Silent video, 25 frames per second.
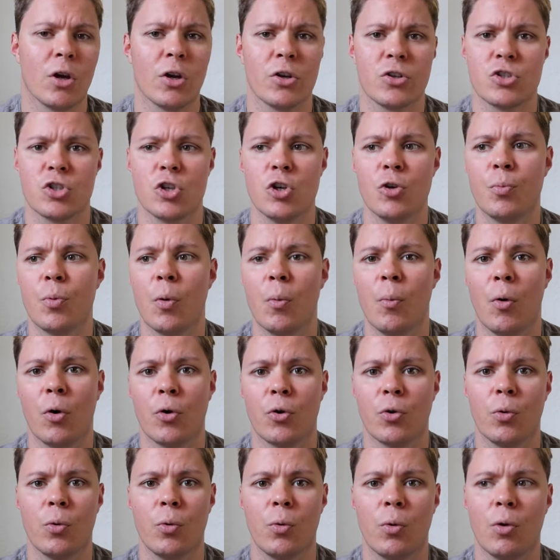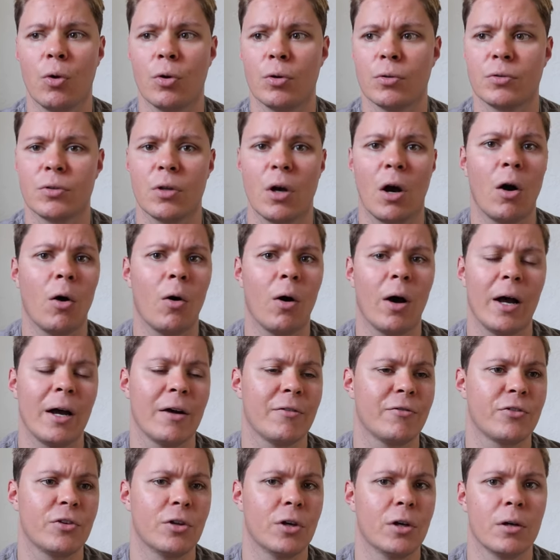a supermodel, or oh, I
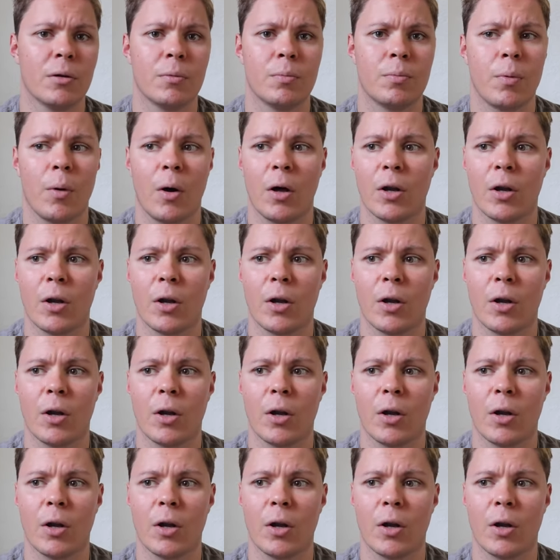have to,